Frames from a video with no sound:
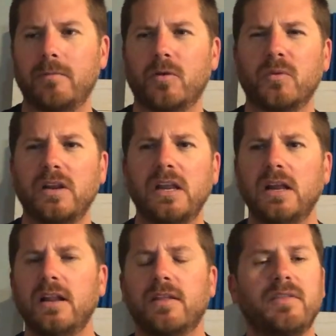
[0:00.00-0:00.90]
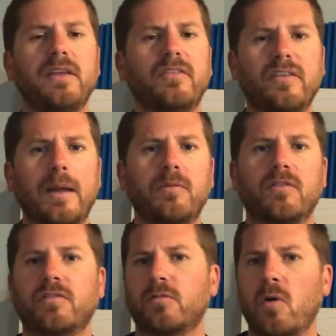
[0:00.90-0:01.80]
But really, these types
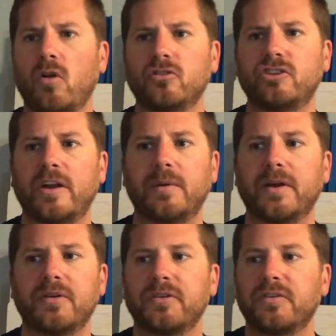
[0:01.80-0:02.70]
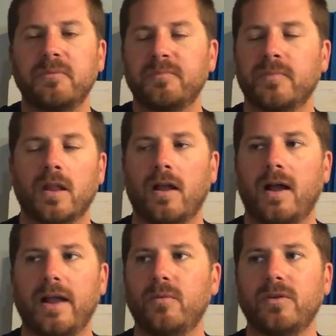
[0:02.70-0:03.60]
of small generators,
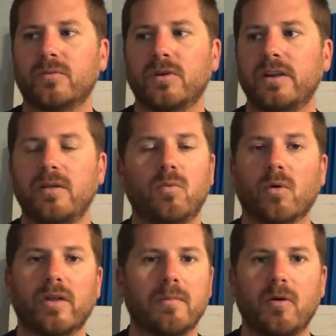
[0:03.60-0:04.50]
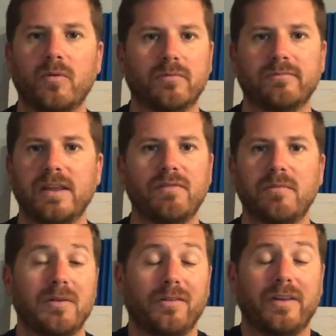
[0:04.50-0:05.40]
I wouldn't really worry about
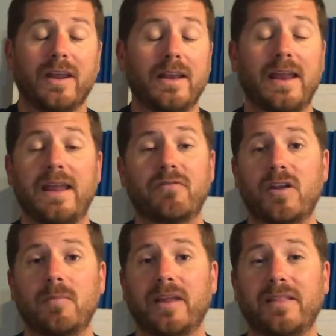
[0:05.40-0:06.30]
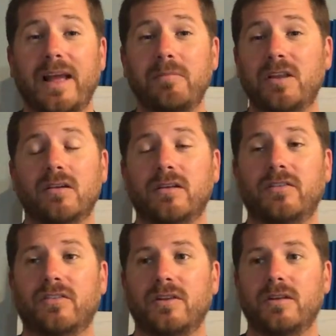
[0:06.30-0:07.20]
even building an A-frame like that
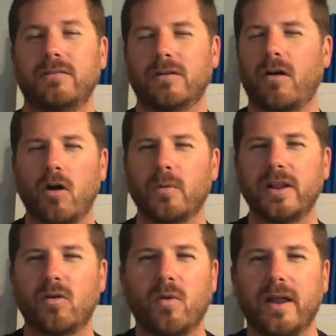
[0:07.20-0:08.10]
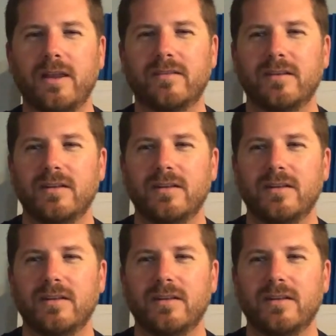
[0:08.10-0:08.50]
because they're already quite